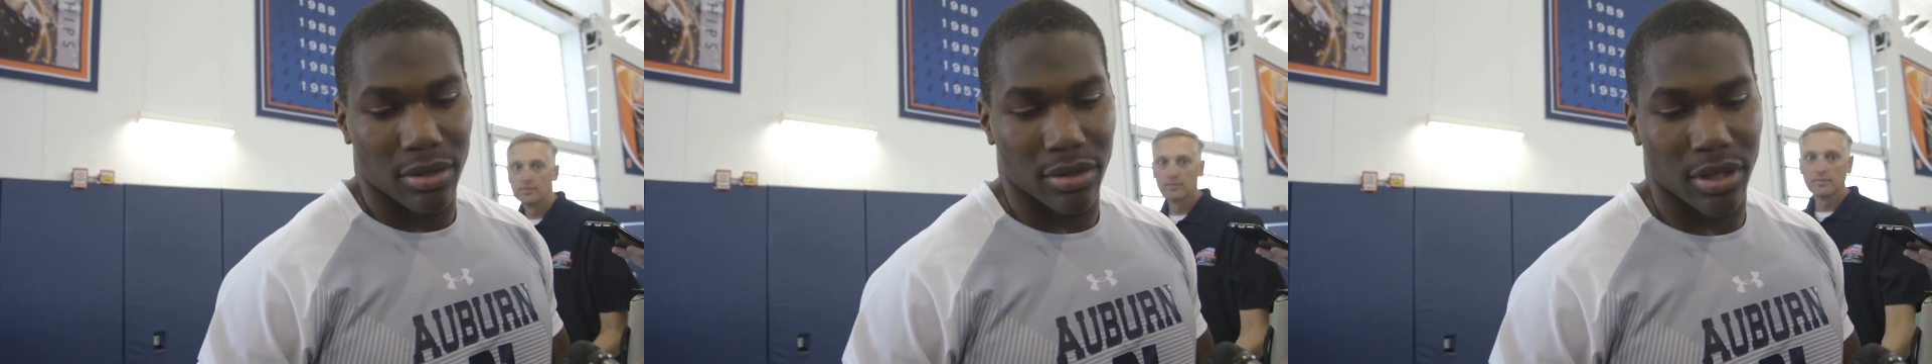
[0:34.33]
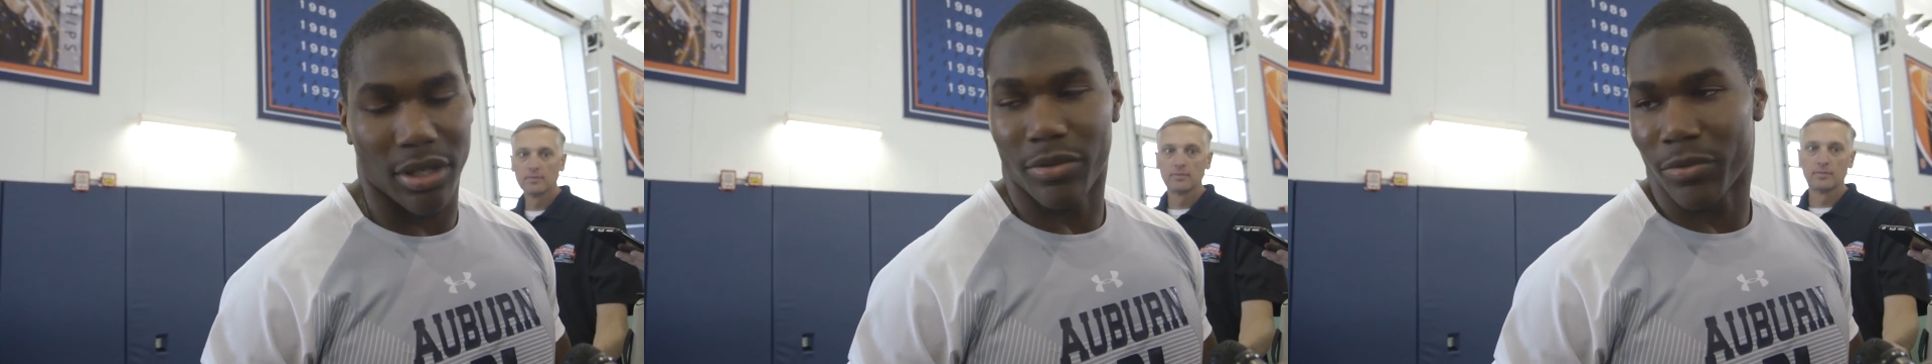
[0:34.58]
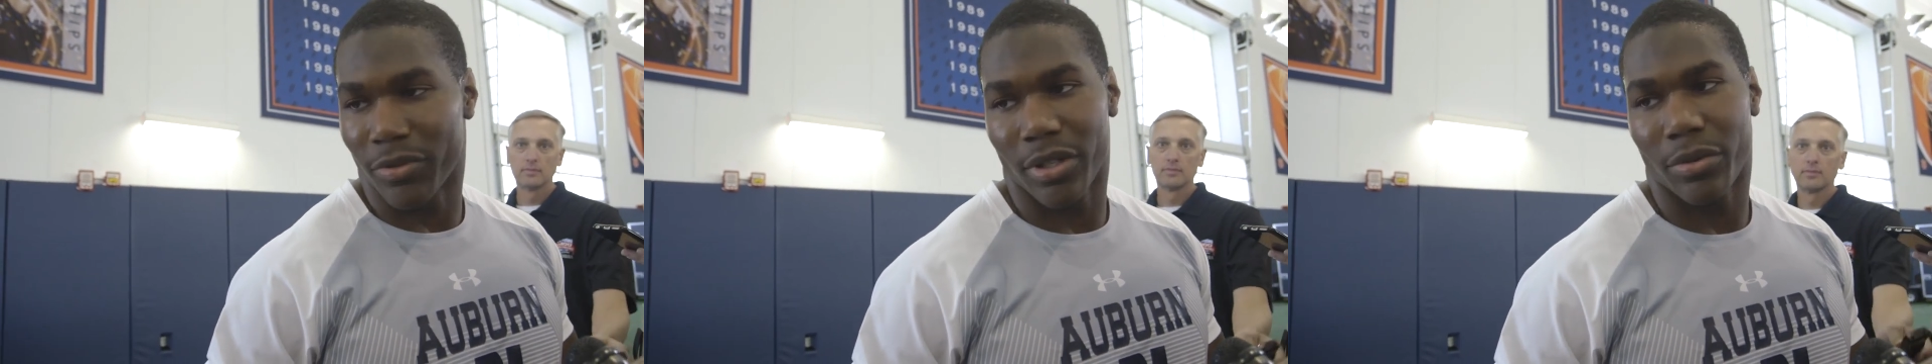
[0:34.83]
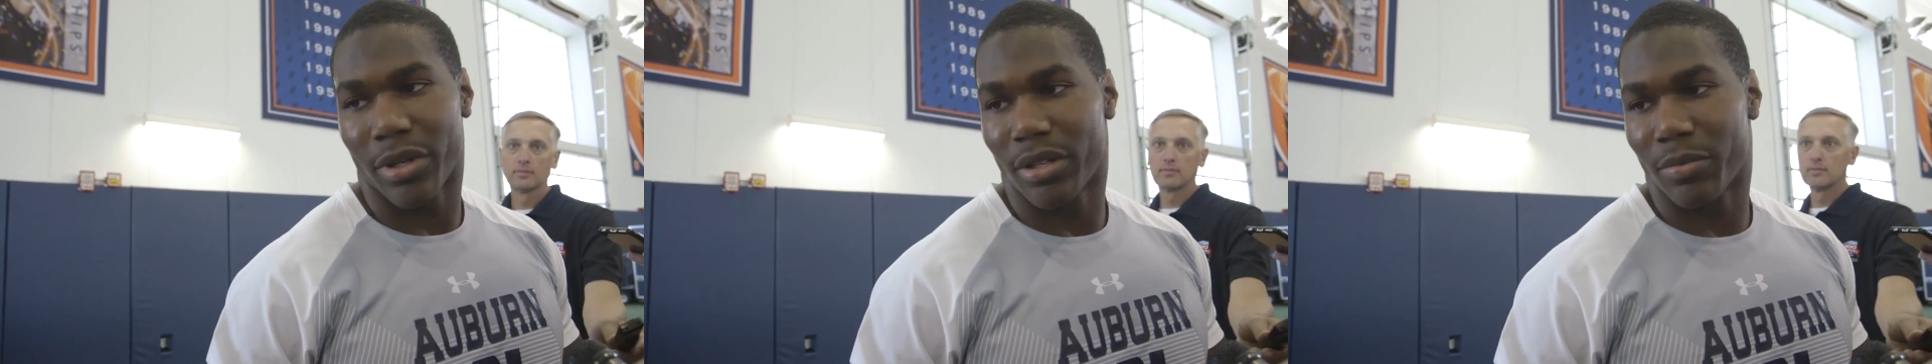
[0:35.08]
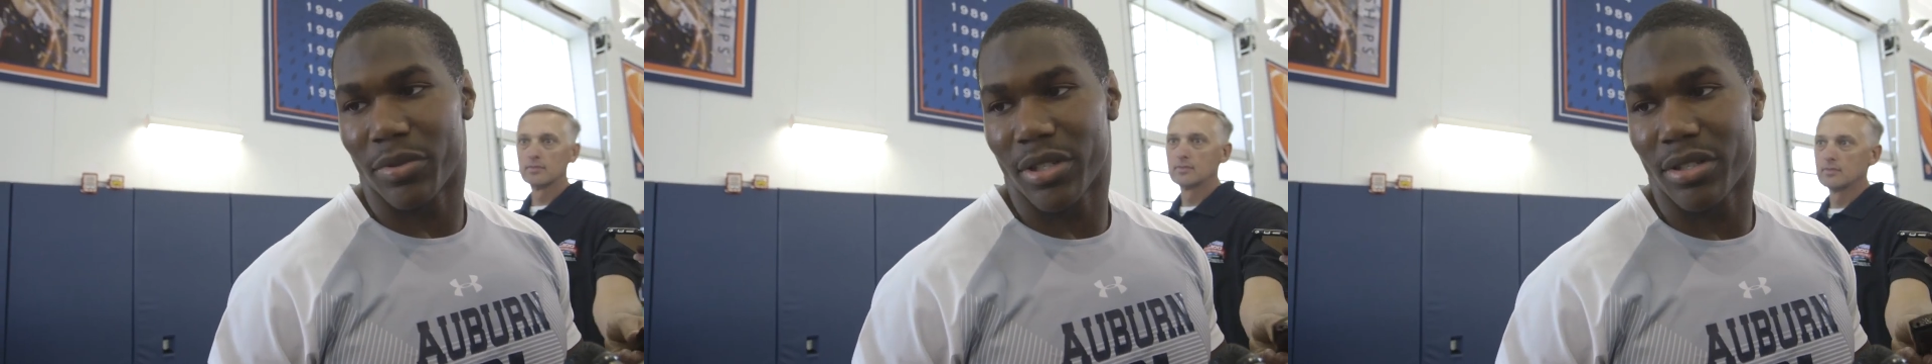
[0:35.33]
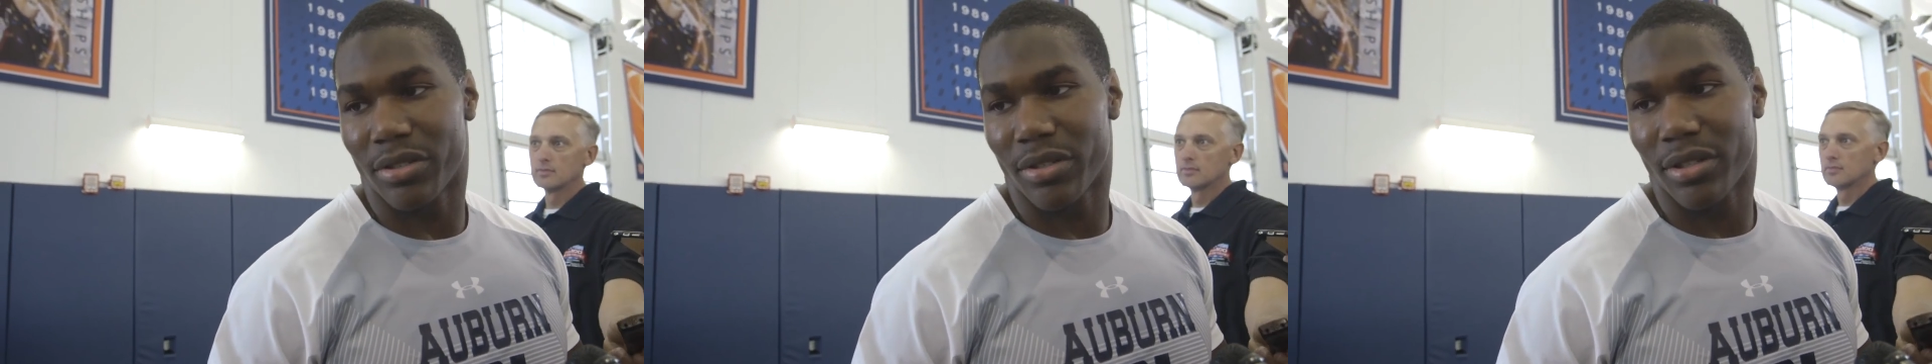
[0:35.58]
did really well in the
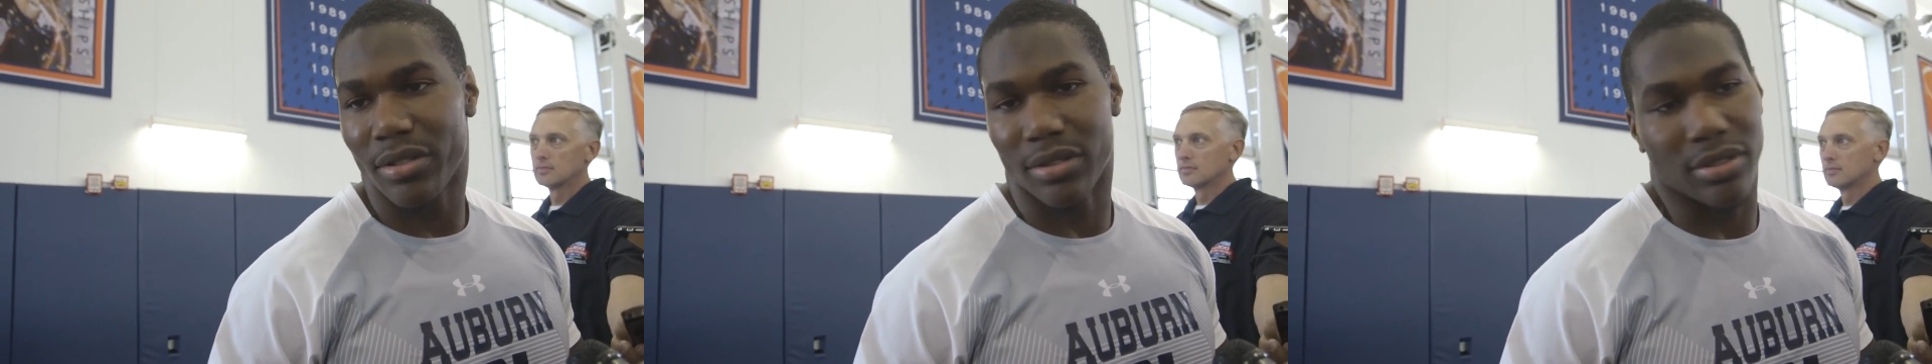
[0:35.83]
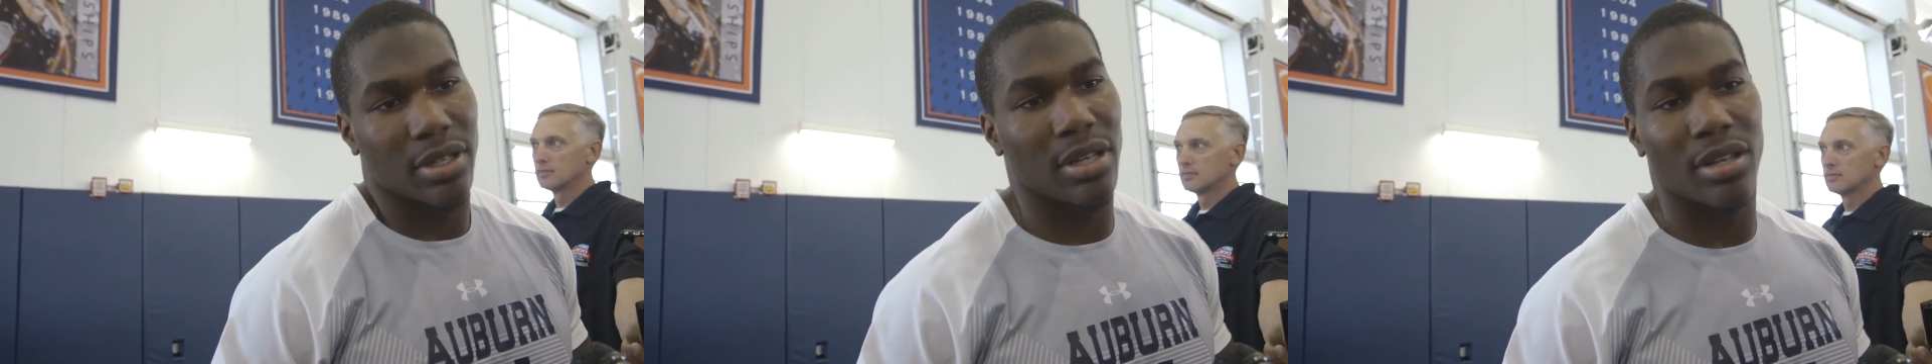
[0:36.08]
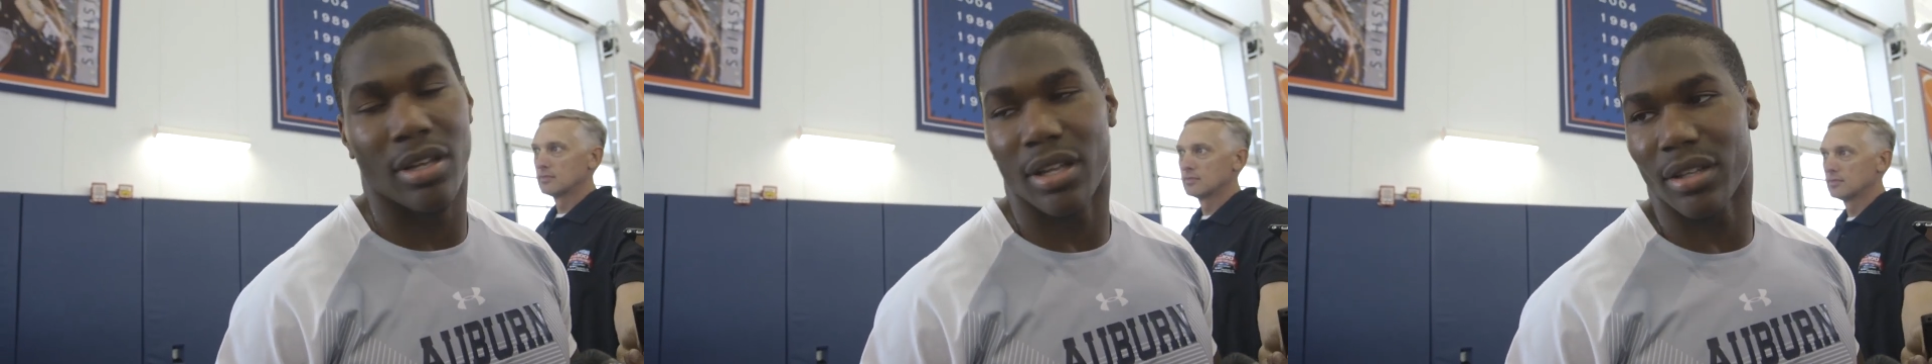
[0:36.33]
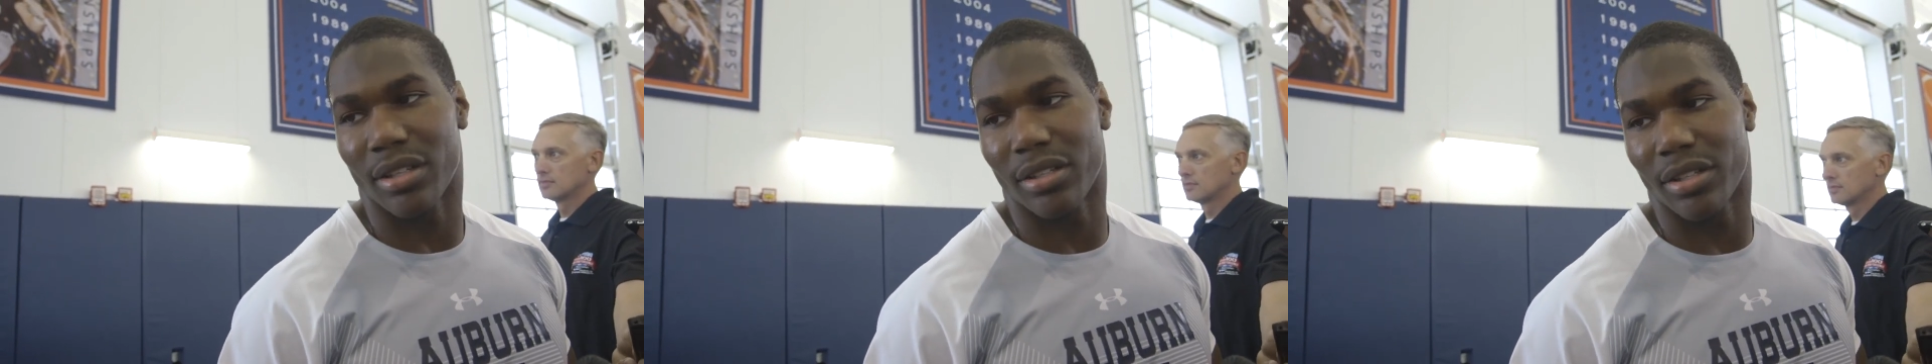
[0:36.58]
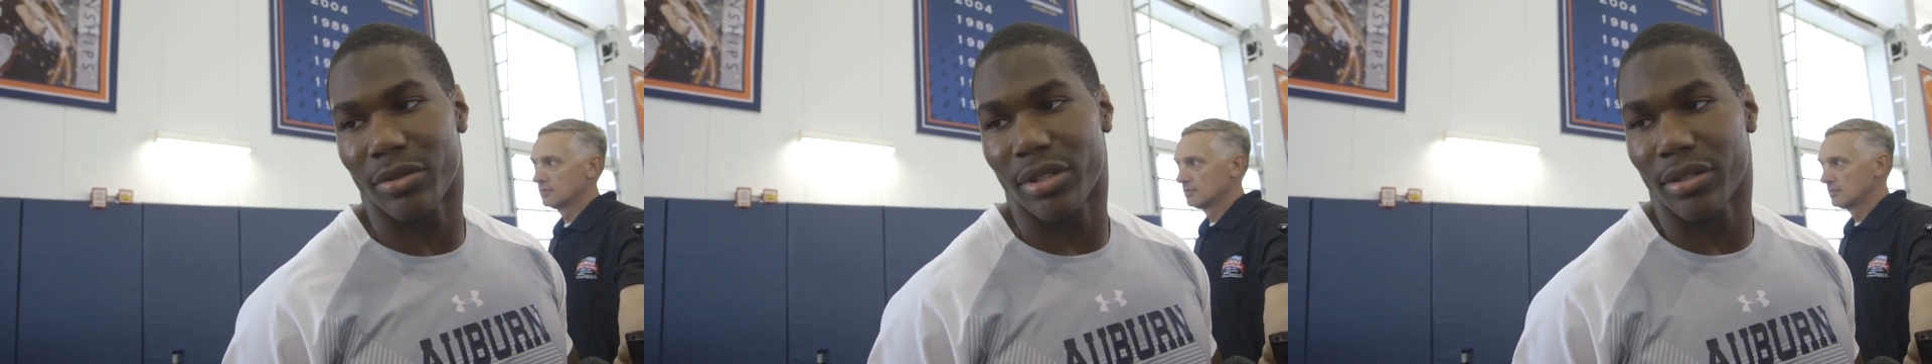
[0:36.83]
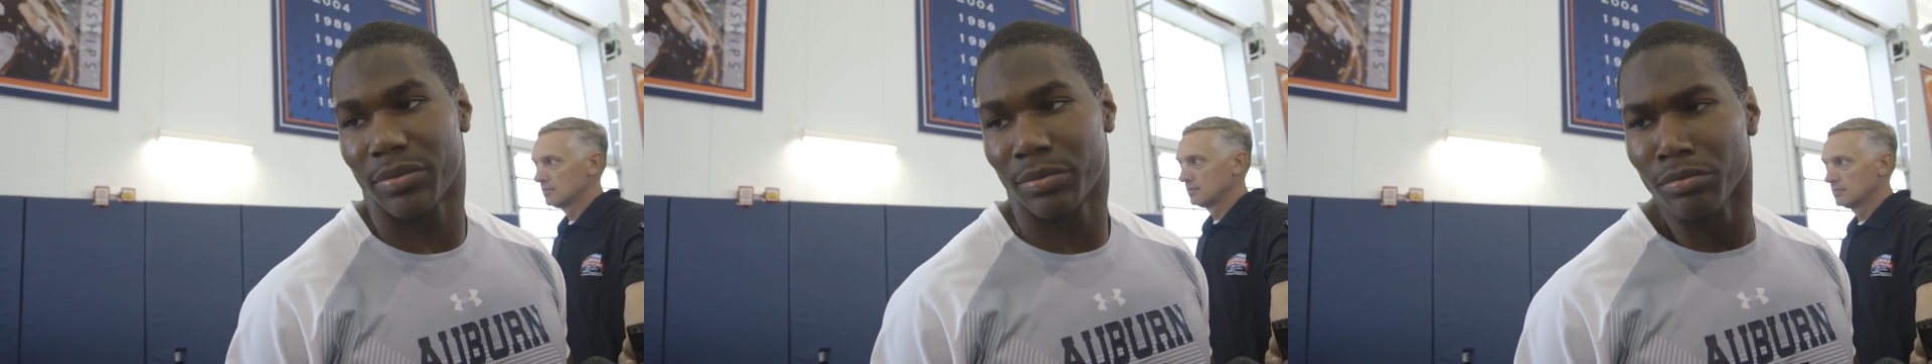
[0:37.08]
position drills and Think I did well.